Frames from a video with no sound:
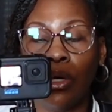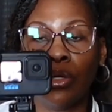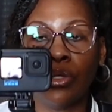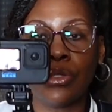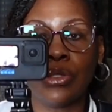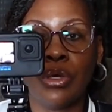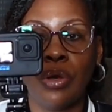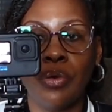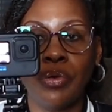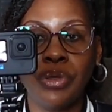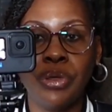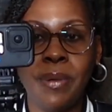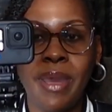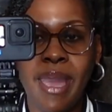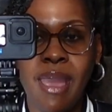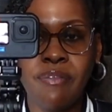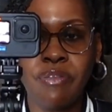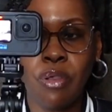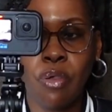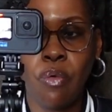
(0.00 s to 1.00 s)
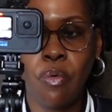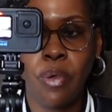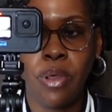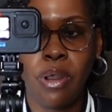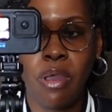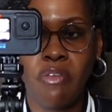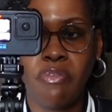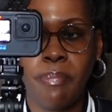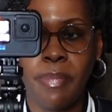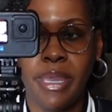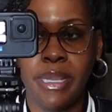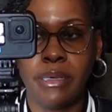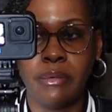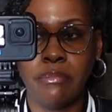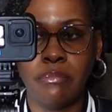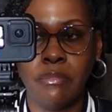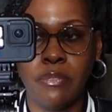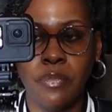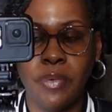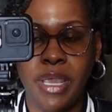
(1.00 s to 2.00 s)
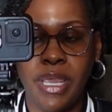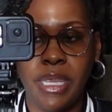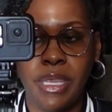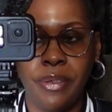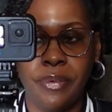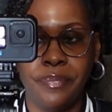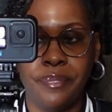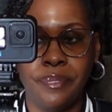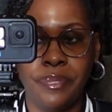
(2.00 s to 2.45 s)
So you have your on off button right here,